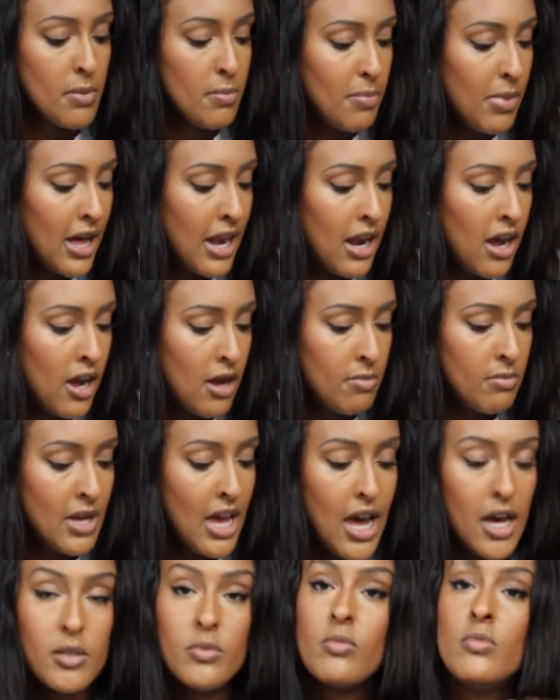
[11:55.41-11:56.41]
But
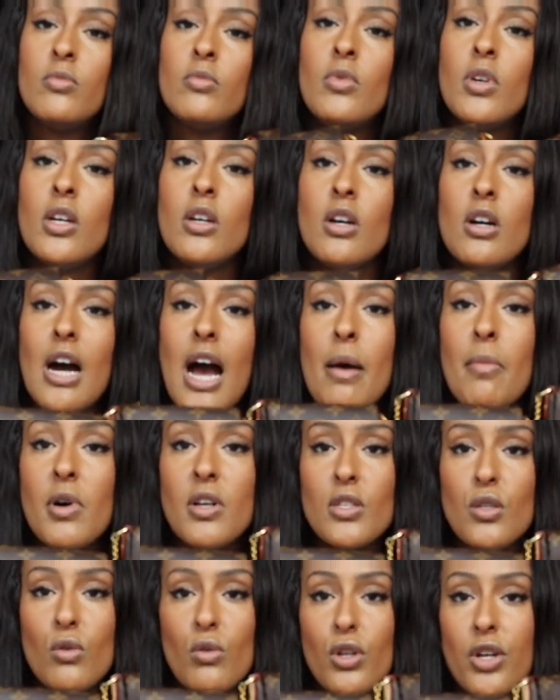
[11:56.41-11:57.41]
yeah, I'm
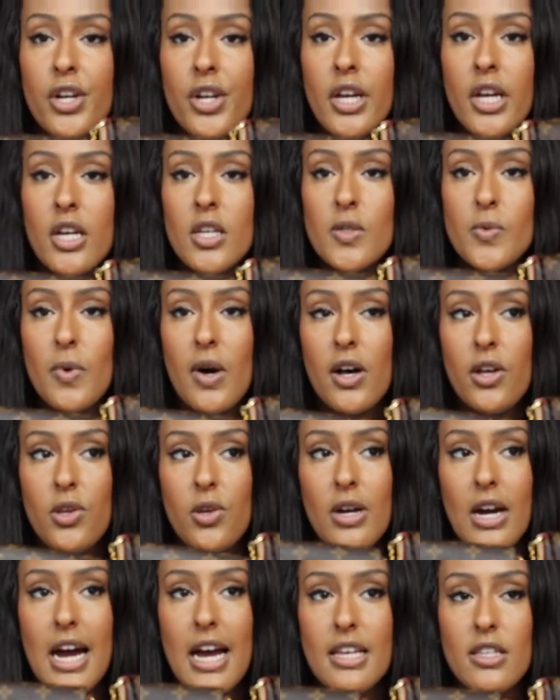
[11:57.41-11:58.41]
also learning as well,
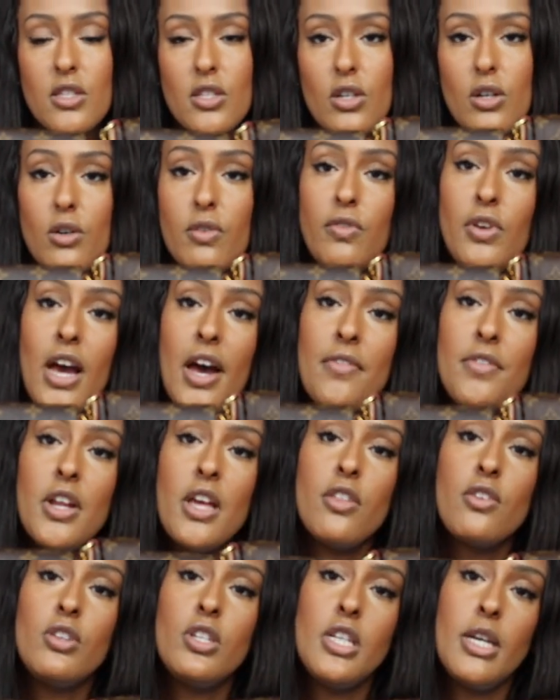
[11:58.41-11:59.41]
you guys. So if you have any
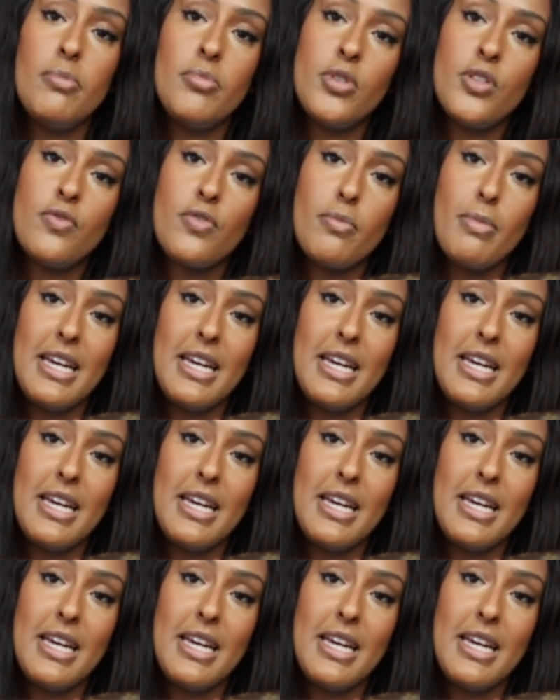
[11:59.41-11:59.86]
other tips for